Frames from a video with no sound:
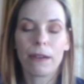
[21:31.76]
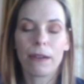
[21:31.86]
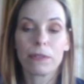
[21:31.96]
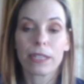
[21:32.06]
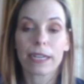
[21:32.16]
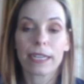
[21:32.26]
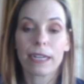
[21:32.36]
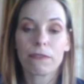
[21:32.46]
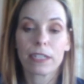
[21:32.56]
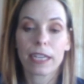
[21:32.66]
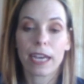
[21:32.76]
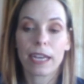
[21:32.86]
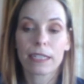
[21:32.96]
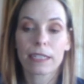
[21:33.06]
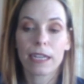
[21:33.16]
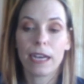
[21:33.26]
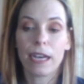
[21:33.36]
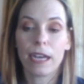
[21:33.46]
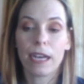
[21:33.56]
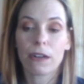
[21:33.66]
was lucky enough to get
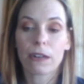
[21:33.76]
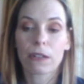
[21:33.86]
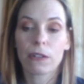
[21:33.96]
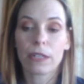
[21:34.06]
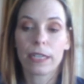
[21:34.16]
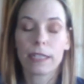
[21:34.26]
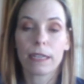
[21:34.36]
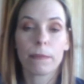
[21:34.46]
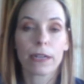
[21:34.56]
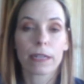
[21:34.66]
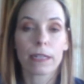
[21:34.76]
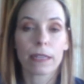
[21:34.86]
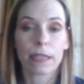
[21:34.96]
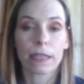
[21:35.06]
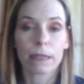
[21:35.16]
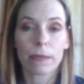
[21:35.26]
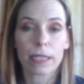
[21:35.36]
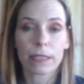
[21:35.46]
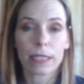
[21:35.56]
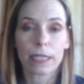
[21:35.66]
an article in the American Theater
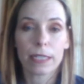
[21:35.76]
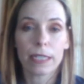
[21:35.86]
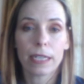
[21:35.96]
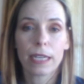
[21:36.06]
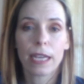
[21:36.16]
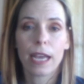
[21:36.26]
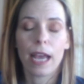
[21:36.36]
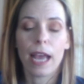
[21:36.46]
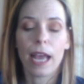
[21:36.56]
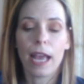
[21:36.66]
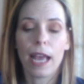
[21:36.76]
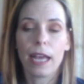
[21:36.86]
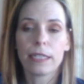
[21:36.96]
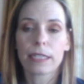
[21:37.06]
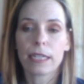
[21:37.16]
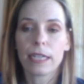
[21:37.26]
magazine, and